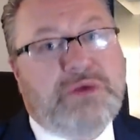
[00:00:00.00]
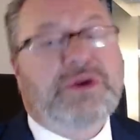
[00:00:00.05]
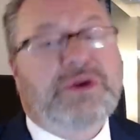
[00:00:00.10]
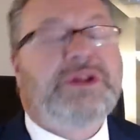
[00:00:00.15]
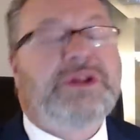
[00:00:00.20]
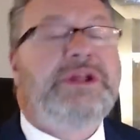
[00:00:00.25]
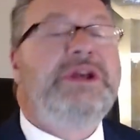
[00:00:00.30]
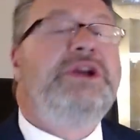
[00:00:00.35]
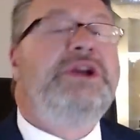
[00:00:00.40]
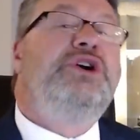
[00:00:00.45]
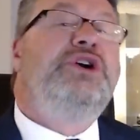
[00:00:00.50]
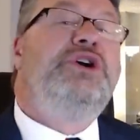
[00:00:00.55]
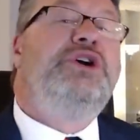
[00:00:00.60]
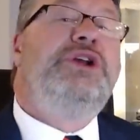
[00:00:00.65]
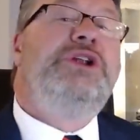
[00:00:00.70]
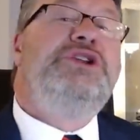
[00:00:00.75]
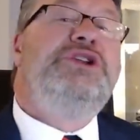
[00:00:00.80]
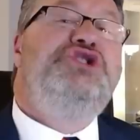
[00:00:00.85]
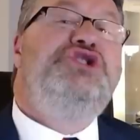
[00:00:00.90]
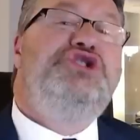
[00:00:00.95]
really
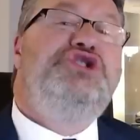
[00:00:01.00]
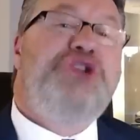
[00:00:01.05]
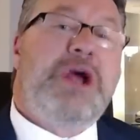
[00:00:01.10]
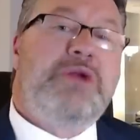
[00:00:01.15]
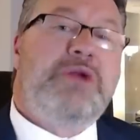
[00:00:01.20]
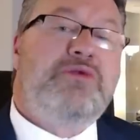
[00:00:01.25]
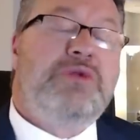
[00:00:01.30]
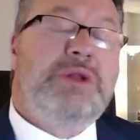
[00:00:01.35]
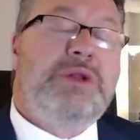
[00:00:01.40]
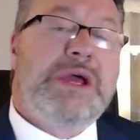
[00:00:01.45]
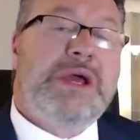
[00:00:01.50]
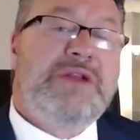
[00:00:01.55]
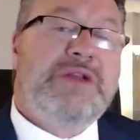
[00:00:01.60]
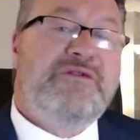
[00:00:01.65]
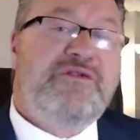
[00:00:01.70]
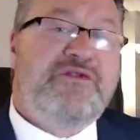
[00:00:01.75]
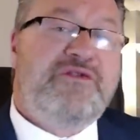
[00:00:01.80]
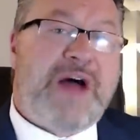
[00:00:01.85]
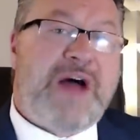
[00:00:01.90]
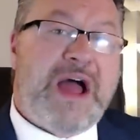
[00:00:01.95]
good general
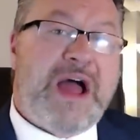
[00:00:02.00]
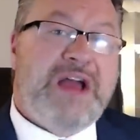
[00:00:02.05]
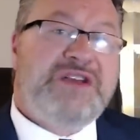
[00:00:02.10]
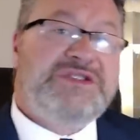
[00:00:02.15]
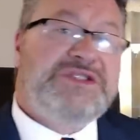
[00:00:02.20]
advice.